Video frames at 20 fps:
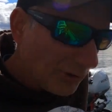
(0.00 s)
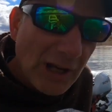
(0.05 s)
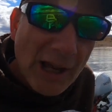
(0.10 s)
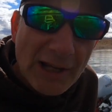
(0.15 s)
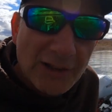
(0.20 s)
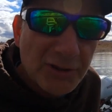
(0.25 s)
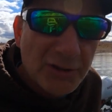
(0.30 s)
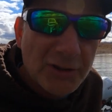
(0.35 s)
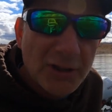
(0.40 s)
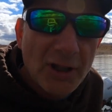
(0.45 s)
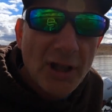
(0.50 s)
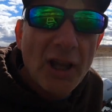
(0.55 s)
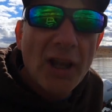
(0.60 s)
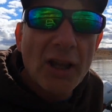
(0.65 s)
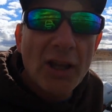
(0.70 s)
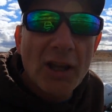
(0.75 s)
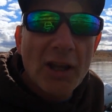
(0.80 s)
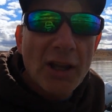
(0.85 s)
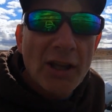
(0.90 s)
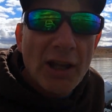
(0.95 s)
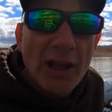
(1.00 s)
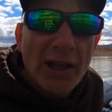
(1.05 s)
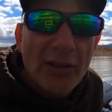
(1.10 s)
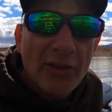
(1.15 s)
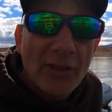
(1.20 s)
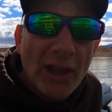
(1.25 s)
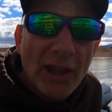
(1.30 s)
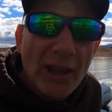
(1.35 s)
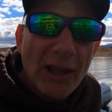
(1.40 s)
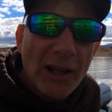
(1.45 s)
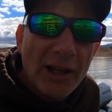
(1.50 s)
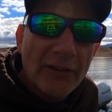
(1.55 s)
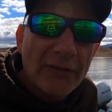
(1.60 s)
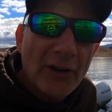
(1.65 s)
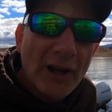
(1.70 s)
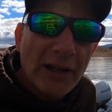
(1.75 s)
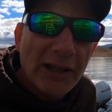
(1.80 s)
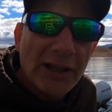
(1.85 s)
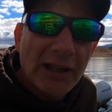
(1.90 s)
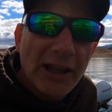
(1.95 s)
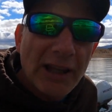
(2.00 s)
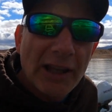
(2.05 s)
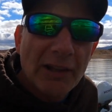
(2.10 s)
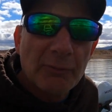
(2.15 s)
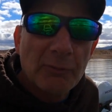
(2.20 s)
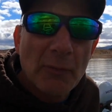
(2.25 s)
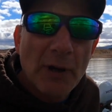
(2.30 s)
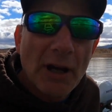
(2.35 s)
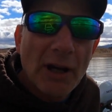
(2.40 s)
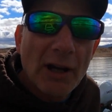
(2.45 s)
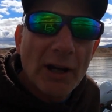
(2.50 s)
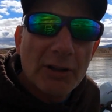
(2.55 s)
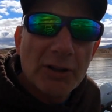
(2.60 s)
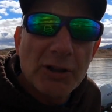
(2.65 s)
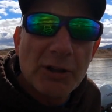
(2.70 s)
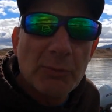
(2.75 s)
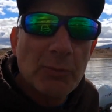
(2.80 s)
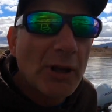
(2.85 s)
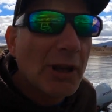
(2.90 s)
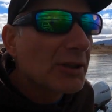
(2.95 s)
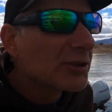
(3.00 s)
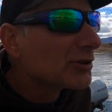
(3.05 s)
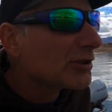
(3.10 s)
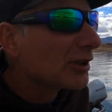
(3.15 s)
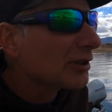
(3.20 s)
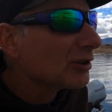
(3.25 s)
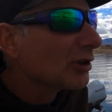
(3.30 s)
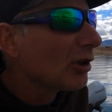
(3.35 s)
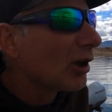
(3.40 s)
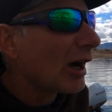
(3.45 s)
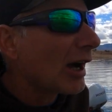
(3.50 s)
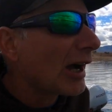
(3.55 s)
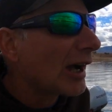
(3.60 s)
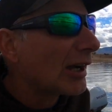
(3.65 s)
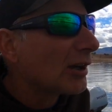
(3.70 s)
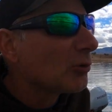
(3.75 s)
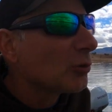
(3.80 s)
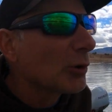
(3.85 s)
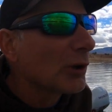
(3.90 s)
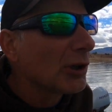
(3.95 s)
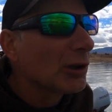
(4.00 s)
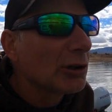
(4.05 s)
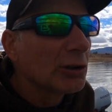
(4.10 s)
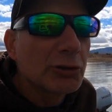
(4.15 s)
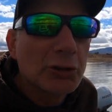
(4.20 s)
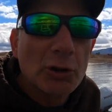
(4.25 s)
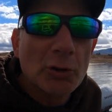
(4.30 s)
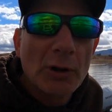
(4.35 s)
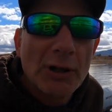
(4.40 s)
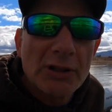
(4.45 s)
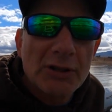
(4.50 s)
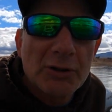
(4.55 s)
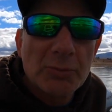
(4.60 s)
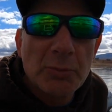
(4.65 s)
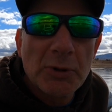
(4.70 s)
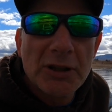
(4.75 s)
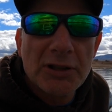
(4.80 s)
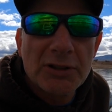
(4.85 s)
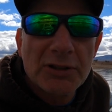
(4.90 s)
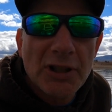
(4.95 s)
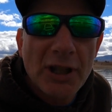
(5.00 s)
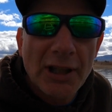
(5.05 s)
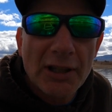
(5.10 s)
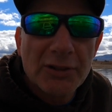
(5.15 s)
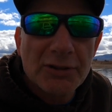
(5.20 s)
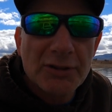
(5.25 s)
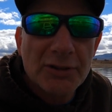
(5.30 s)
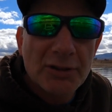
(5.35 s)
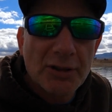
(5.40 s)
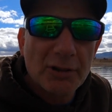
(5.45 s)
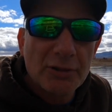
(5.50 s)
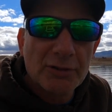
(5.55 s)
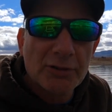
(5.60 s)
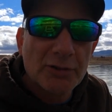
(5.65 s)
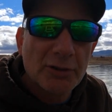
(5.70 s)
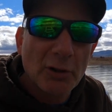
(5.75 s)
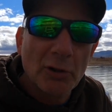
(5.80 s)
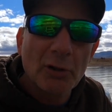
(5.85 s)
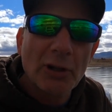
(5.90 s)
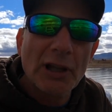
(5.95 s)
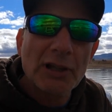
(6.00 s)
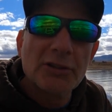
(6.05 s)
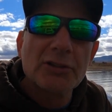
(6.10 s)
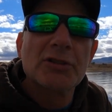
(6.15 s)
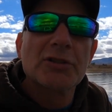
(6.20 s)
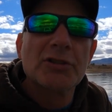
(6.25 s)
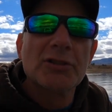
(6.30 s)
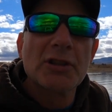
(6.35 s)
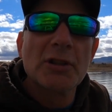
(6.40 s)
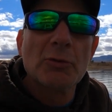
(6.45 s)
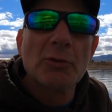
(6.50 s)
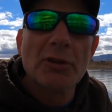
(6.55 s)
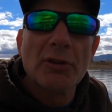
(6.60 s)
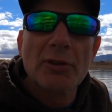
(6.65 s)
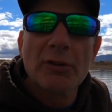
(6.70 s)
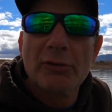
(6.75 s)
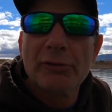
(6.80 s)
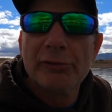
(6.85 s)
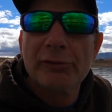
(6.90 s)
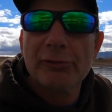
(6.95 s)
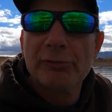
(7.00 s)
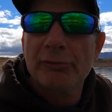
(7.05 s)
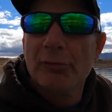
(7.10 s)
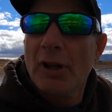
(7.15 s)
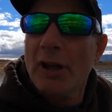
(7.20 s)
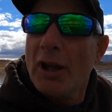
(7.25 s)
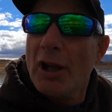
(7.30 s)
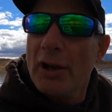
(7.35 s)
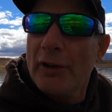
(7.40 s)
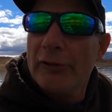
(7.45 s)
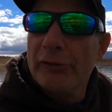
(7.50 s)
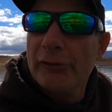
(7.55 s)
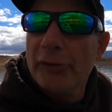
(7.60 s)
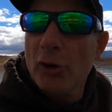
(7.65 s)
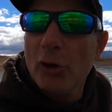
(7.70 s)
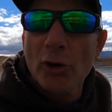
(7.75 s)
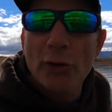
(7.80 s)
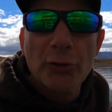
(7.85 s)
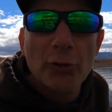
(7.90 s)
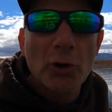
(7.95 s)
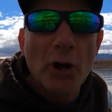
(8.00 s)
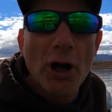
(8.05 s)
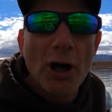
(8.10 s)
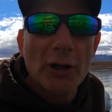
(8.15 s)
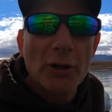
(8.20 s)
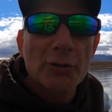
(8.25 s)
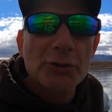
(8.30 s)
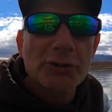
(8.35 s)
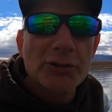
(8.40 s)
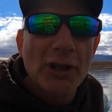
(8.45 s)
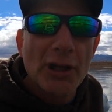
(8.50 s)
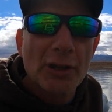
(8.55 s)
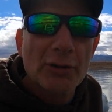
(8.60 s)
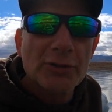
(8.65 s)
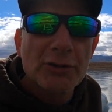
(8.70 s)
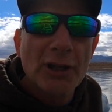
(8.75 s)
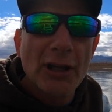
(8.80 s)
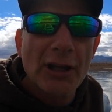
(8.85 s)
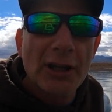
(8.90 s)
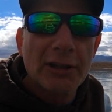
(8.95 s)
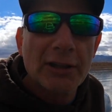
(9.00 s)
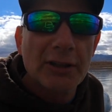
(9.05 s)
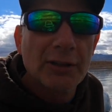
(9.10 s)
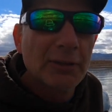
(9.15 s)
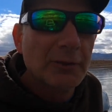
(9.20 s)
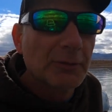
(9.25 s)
test. And then if I can get a GPS signal, I will do a speed test. So let's see what full throttle sounds like.